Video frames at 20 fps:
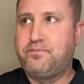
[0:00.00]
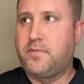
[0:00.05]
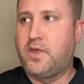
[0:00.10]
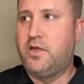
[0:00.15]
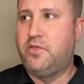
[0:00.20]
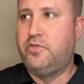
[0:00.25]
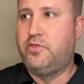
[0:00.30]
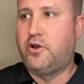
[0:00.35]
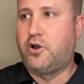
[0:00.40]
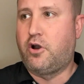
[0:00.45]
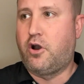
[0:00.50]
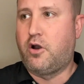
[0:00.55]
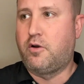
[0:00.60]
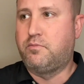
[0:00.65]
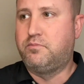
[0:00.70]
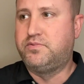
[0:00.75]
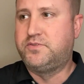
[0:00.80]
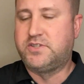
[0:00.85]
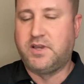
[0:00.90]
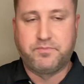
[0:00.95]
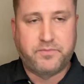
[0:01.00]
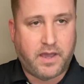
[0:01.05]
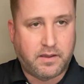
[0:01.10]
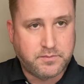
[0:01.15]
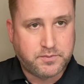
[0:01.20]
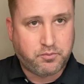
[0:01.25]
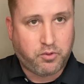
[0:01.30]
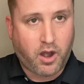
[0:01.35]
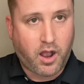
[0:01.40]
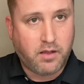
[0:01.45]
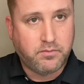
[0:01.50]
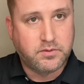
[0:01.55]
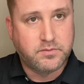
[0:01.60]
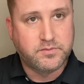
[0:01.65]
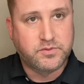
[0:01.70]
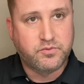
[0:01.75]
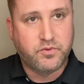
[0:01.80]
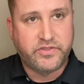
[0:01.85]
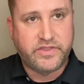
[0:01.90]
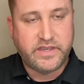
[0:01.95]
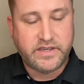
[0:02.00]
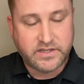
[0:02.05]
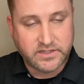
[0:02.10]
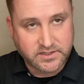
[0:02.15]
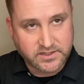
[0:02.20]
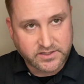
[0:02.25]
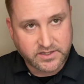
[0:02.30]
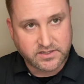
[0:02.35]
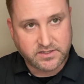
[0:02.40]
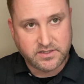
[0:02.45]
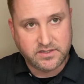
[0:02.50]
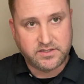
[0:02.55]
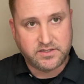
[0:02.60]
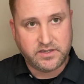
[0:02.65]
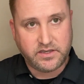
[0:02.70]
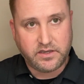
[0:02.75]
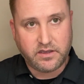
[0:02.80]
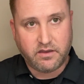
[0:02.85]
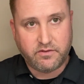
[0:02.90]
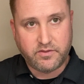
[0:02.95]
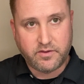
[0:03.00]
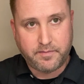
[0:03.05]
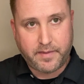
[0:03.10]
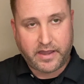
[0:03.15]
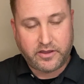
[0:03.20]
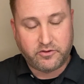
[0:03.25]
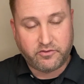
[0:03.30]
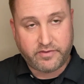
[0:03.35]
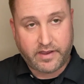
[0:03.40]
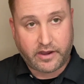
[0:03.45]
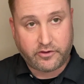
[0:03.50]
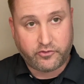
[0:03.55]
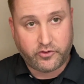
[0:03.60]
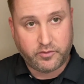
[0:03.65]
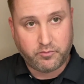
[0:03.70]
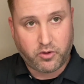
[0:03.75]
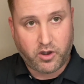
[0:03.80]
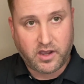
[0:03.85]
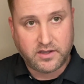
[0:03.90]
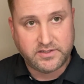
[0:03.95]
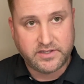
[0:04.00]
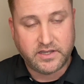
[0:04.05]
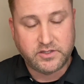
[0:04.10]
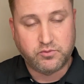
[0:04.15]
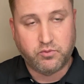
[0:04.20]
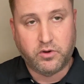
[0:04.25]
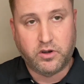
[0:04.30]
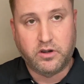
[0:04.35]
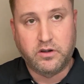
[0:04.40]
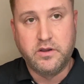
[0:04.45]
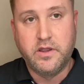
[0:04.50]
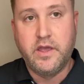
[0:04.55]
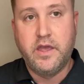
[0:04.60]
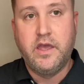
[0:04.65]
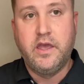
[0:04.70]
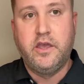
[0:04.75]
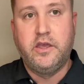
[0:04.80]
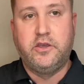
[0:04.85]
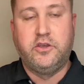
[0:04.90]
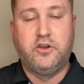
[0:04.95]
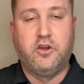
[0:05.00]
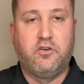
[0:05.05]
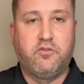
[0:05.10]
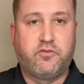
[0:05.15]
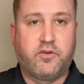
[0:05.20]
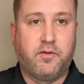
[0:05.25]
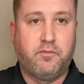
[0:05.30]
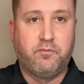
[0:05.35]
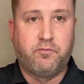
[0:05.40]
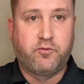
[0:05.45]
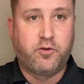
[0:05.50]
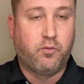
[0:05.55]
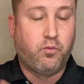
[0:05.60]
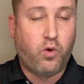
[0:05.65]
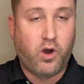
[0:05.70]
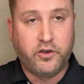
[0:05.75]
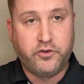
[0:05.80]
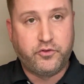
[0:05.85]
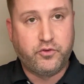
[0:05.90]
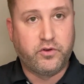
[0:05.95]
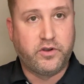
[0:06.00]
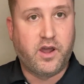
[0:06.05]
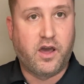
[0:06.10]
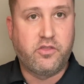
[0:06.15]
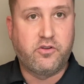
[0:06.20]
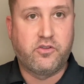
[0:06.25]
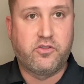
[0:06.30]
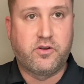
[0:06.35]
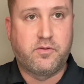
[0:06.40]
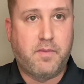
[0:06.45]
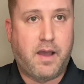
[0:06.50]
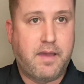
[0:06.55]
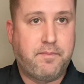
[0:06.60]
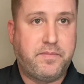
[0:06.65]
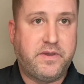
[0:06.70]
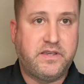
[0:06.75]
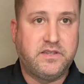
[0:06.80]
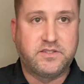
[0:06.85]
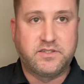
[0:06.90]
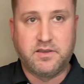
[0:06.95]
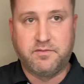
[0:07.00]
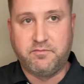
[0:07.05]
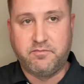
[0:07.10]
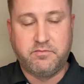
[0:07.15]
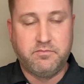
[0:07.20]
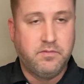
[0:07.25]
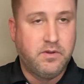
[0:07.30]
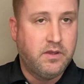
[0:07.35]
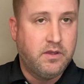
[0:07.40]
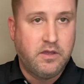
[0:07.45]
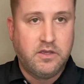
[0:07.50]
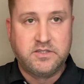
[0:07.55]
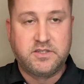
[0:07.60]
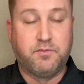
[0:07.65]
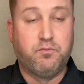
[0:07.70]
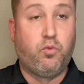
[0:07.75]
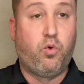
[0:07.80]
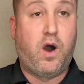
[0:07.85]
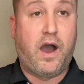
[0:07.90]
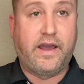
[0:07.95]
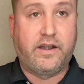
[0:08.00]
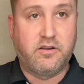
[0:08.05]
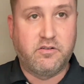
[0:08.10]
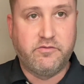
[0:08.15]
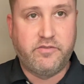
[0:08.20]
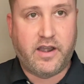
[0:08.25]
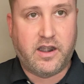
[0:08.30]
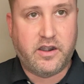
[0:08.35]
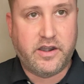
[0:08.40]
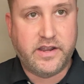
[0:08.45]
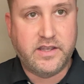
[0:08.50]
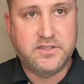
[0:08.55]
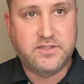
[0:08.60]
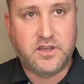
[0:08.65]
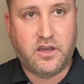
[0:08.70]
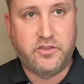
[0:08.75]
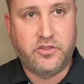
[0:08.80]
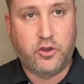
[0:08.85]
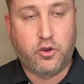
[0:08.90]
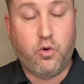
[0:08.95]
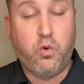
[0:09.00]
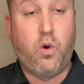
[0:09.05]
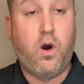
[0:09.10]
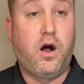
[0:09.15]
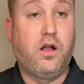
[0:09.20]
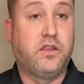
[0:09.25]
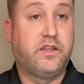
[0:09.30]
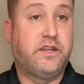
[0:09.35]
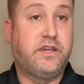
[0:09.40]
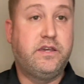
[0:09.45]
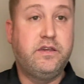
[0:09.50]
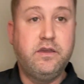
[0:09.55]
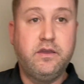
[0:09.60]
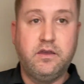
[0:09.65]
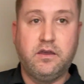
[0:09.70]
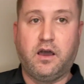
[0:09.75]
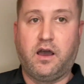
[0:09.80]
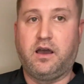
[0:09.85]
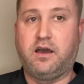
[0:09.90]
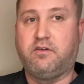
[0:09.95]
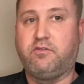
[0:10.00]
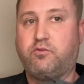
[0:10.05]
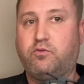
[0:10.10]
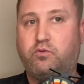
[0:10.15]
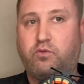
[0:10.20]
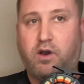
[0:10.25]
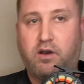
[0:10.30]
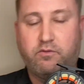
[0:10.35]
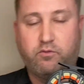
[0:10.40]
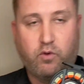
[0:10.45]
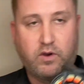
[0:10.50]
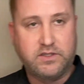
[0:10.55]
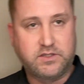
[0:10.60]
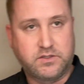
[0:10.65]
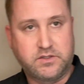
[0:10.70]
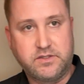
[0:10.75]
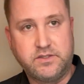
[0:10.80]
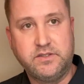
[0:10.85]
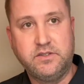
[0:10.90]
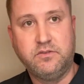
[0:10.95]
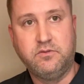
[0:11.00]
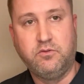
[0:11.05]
there are sometimes problems with the consistency of the manufacturing process where, from one to another, there might be some wider variance on the quality of what's